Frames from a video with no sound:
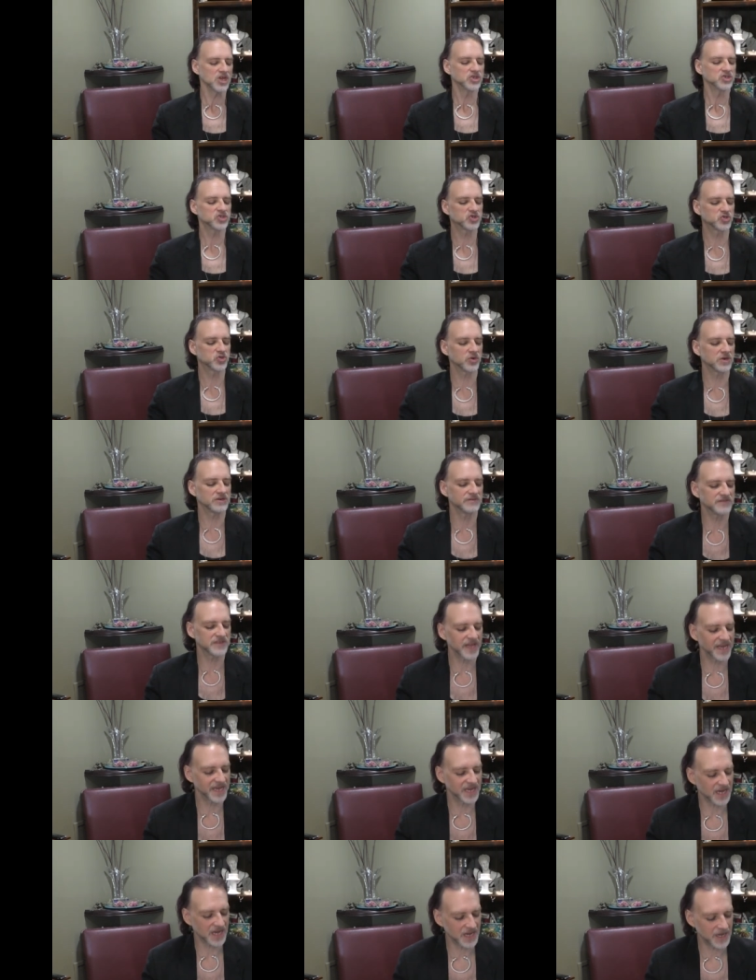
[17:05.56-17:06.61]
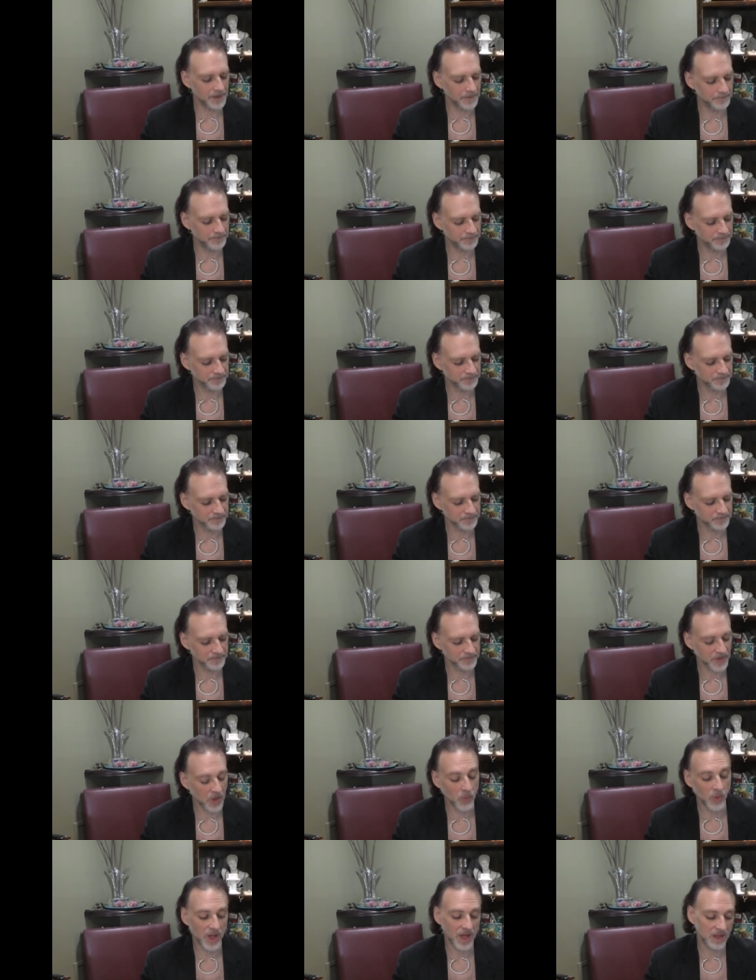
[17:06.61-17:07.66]
Sort of like, um,
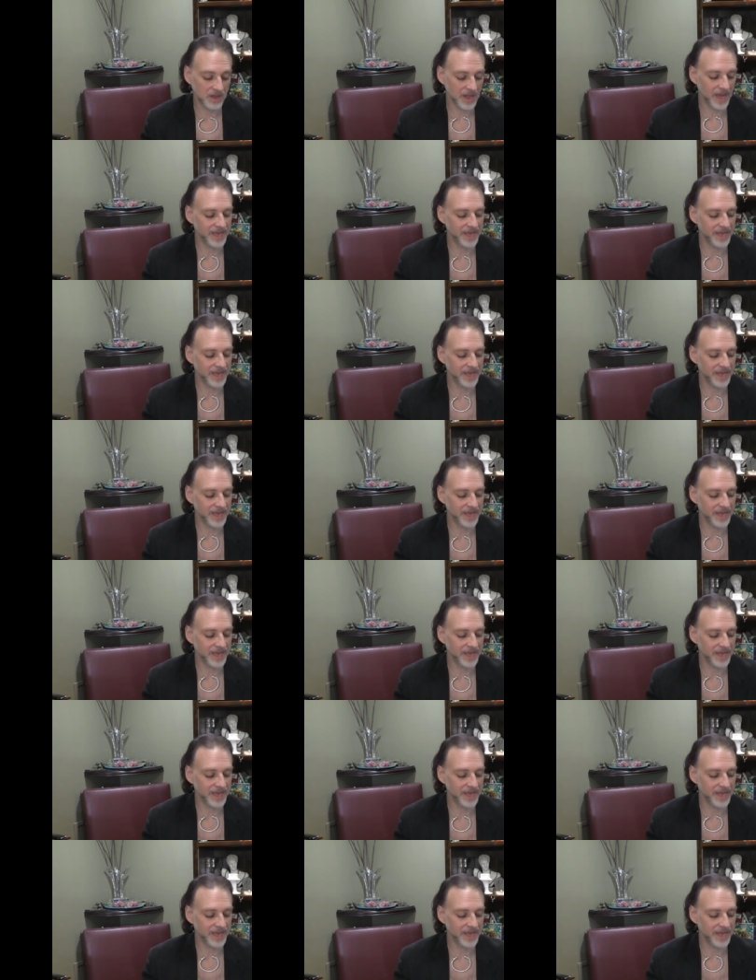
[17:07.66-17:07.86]
well,